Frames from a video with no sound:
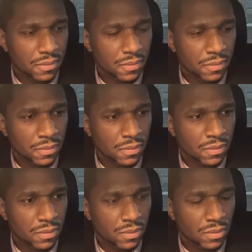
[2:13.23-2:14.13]

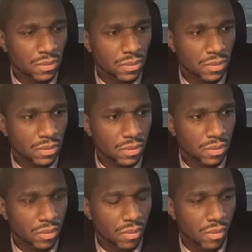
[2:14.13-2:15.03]

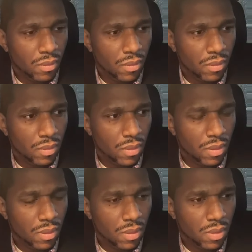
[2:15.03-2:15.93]
[no speech]